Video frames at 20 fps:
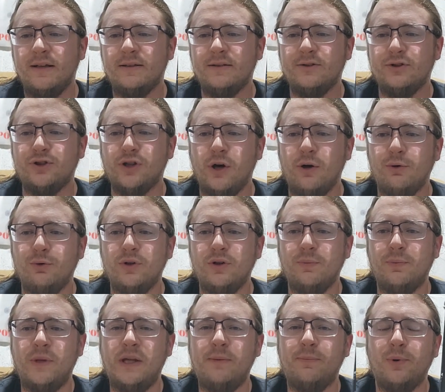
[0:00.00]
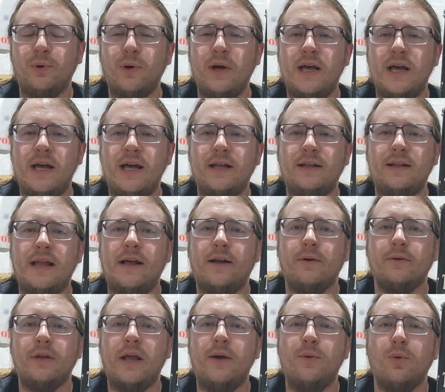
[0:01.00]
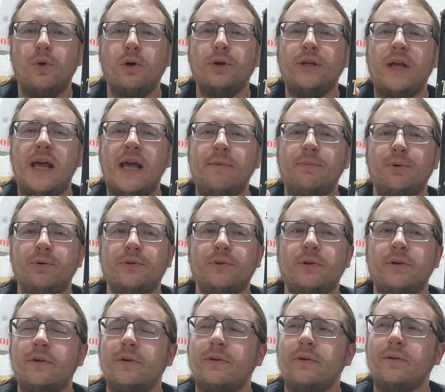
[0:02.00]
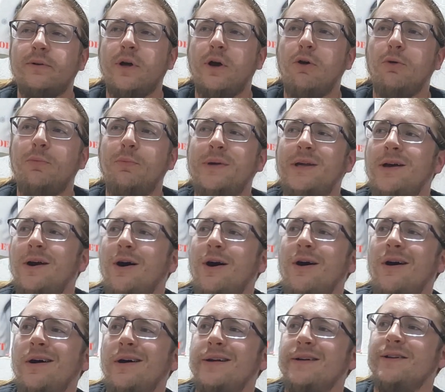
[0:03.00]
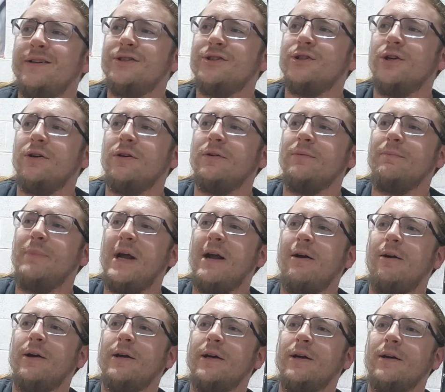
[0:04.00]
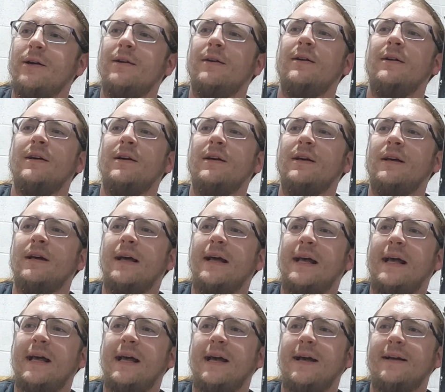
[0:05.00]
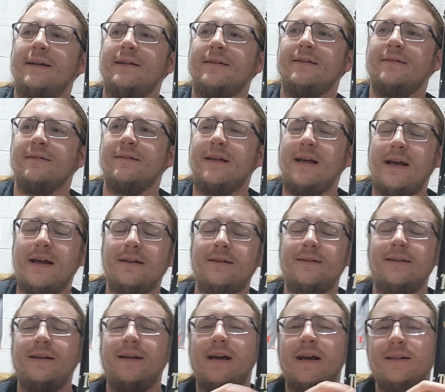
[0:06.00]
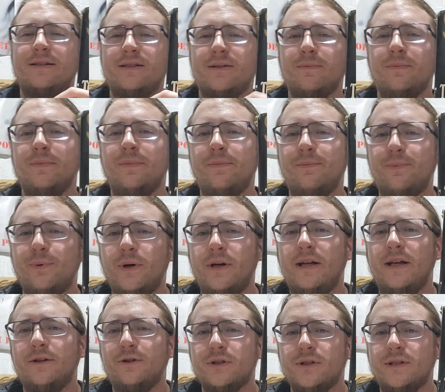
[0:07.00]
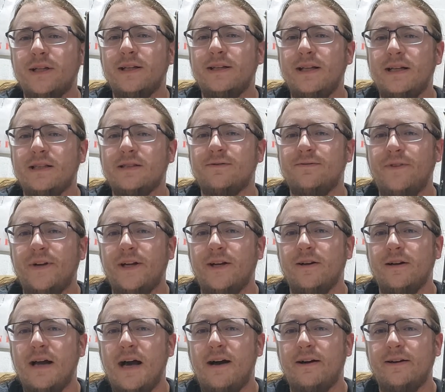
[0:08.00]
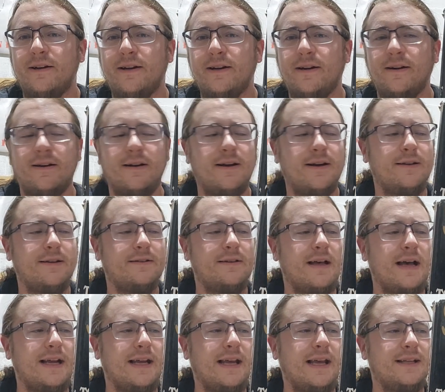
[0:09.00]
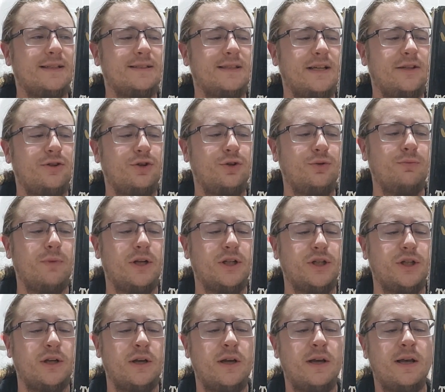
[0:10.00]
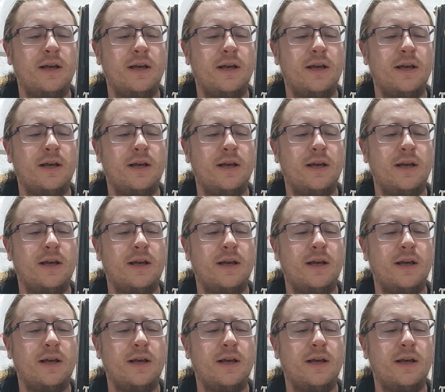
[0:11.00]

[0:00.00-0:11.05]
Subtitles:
zone the people in. They weren't able to go beyond a certain barrier. And he had some pretty interesting things figured out here. I can't say too much